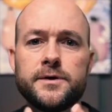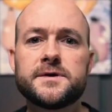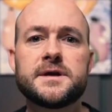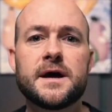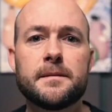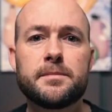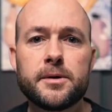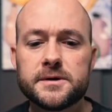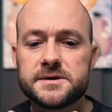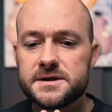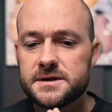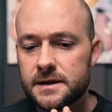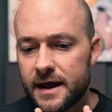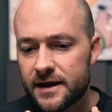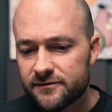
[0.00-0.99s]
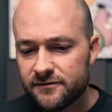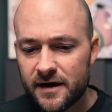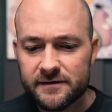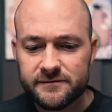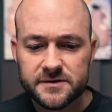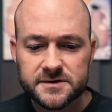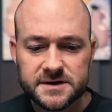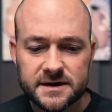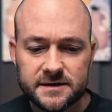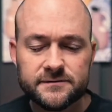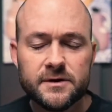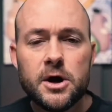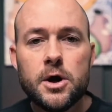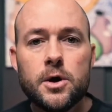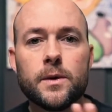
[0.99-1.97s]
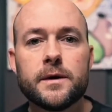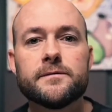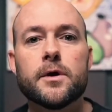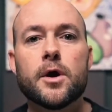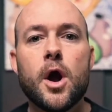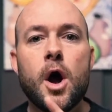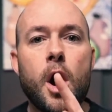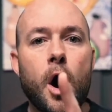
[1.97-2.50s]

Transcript: the top hurts in the last 5 years, 10 years, whatever.